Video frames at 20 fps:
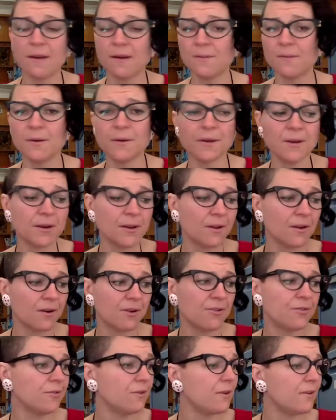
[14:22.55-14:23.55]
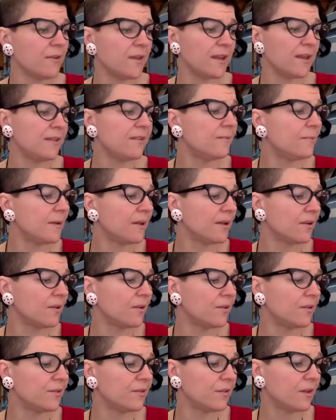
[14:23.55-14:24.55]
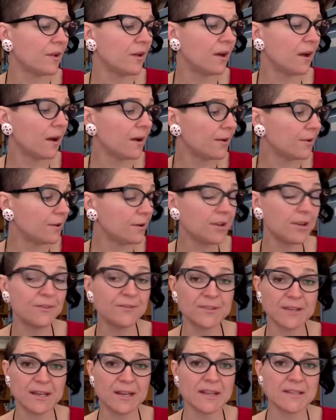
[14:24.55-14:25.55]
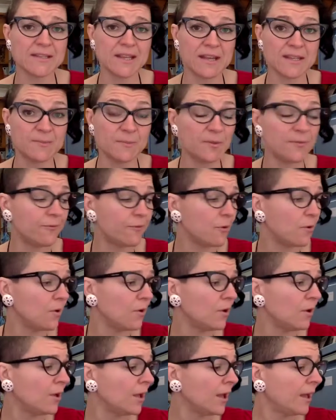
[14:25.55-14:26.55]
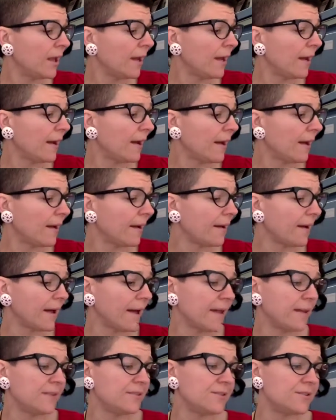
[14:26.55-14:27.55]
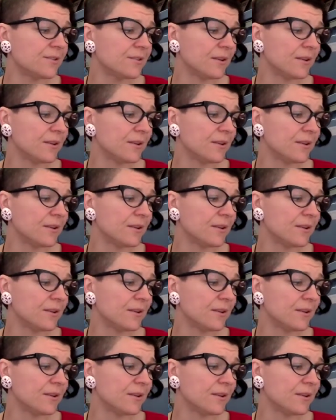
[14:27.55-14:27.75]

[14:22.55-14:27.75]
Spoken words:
I'm not going to go through these because I know you've done essays before, and